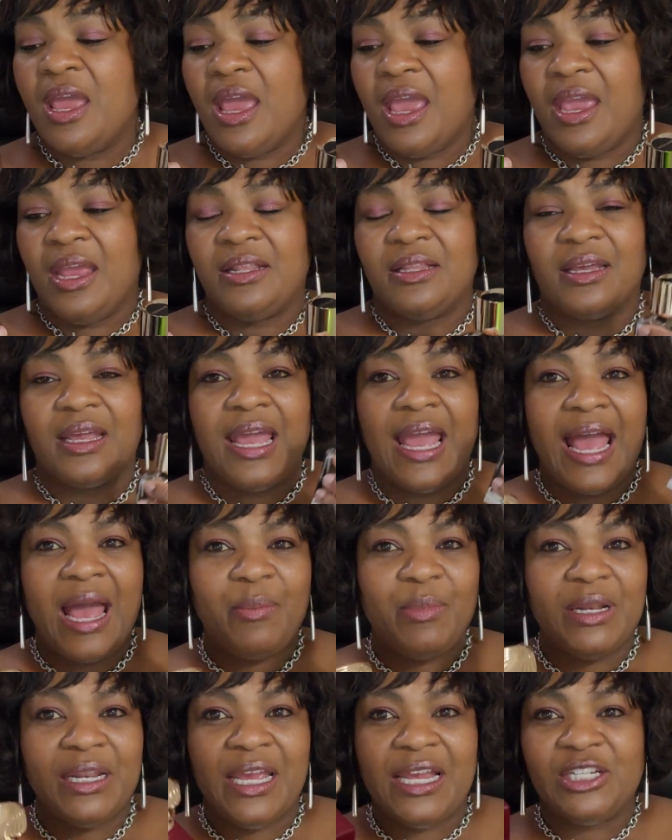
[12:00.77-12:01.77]
and the
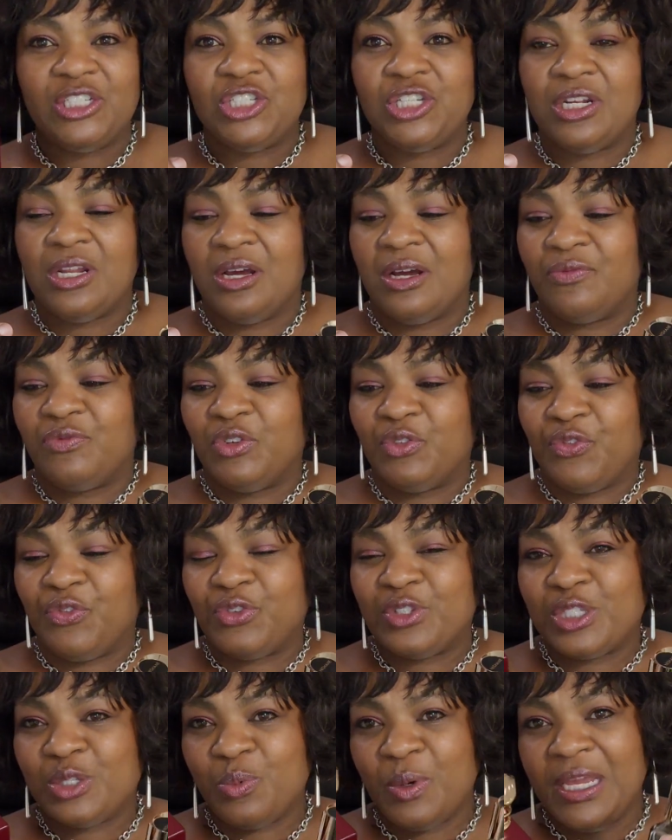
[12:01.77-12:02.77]
combination of the
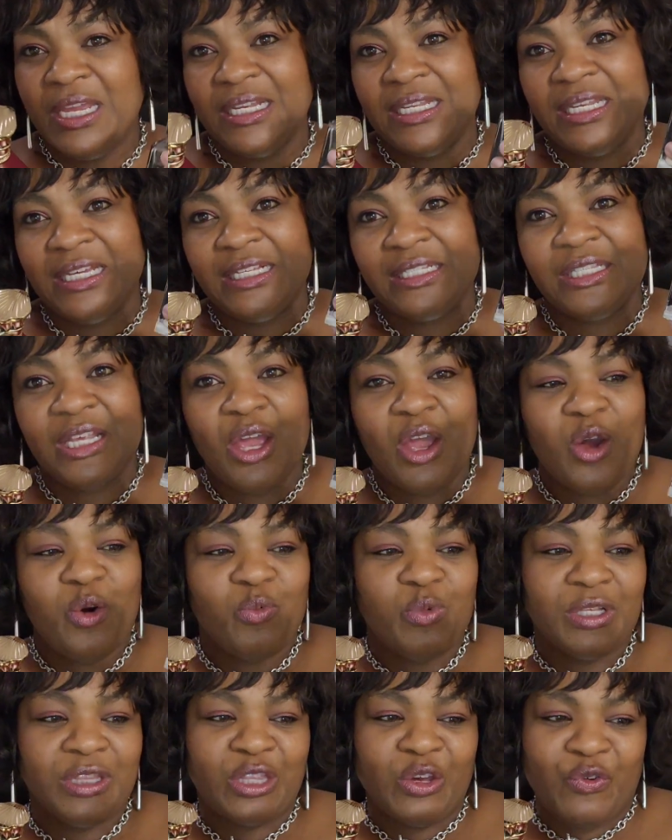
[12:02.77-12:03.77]
sweetness
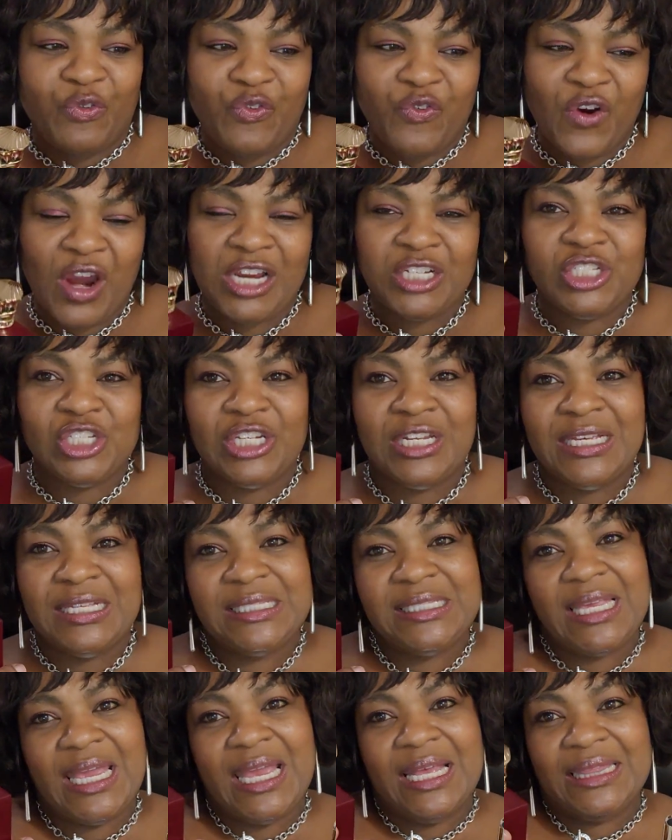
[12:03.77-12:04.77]
with the
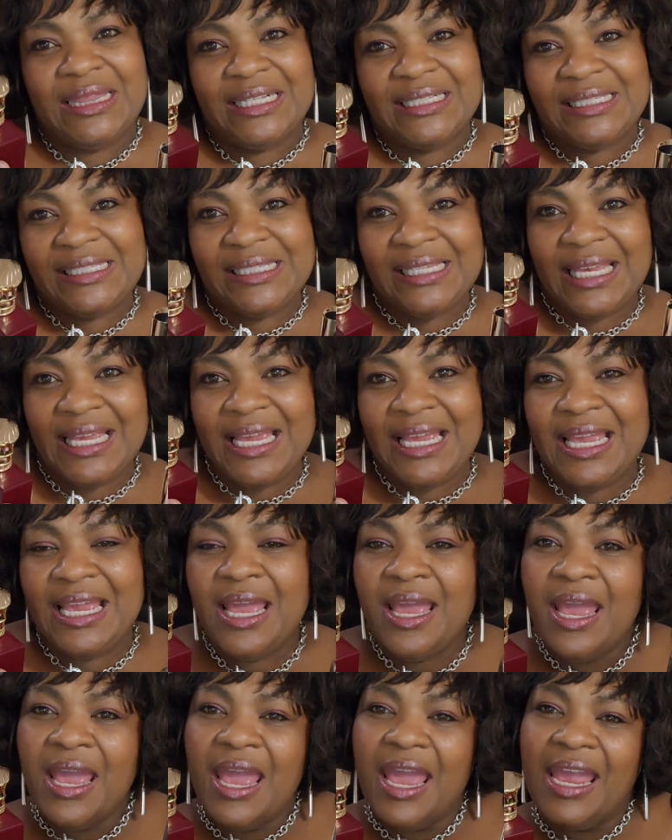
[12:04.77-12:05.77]
freshness and the tea
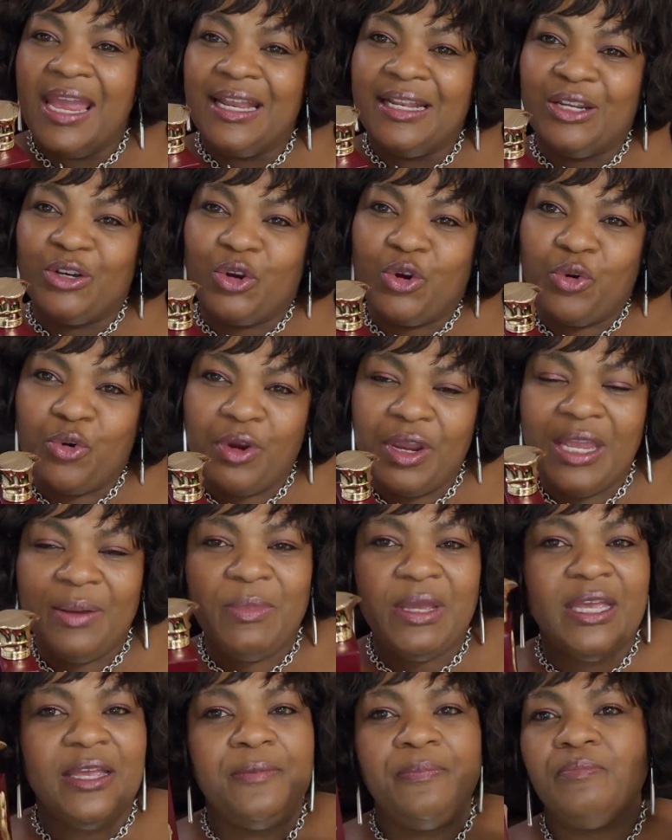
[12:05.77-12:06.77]
and the
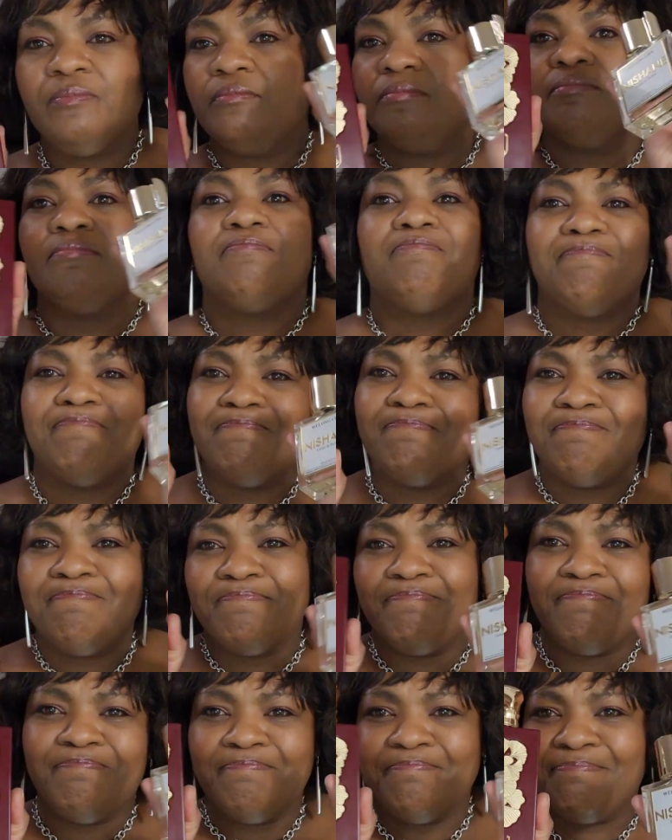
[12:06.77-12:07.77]
creamy.
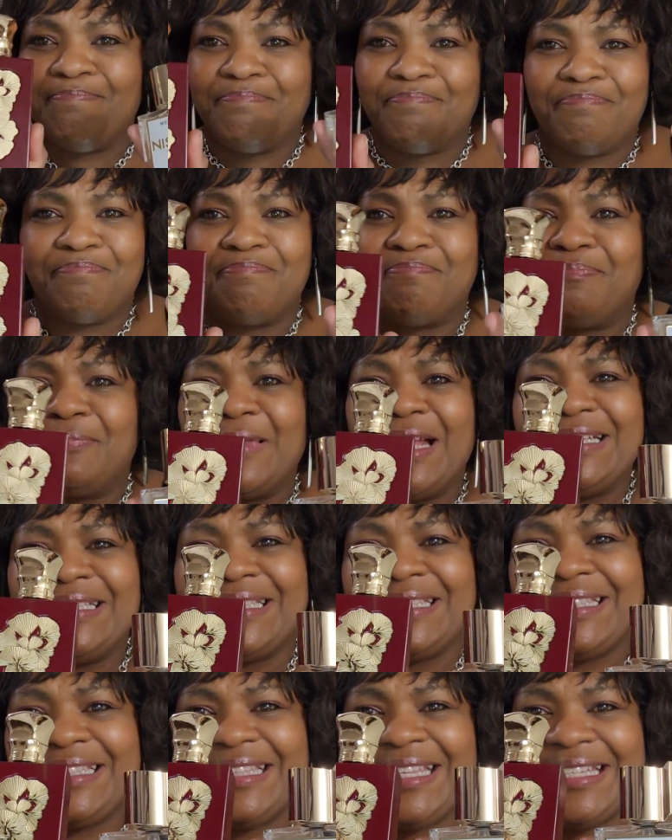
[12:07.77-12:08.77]

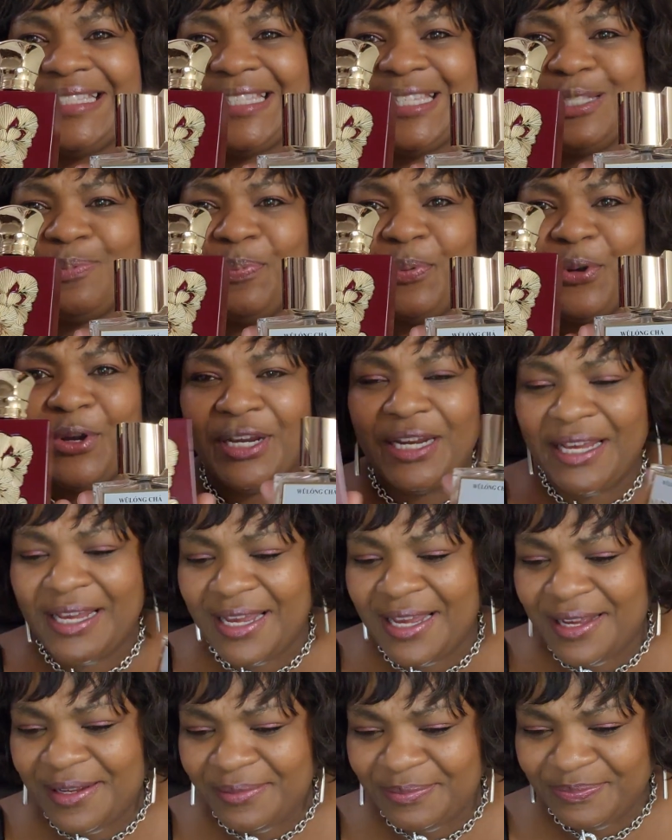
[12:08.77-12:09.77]
This is
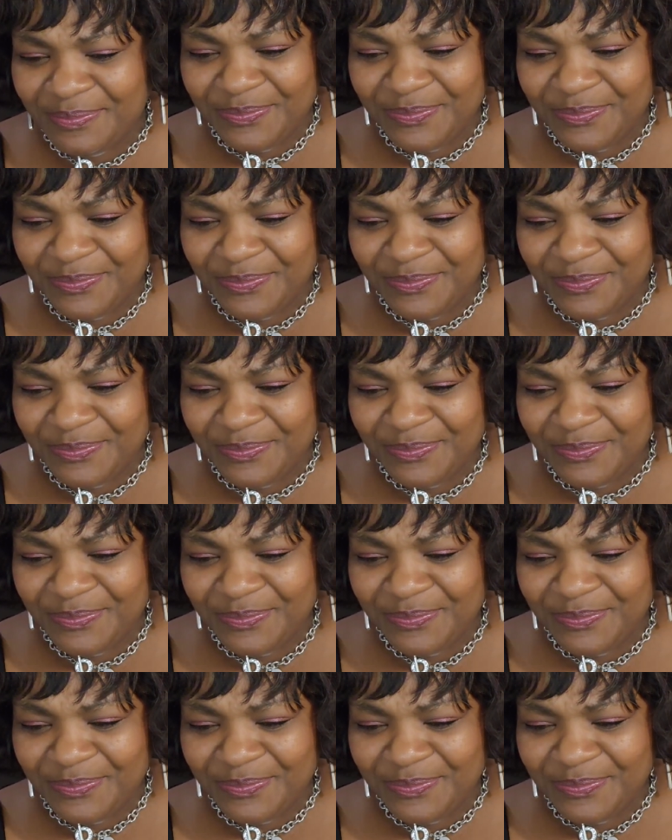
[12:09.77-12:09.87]
pretty.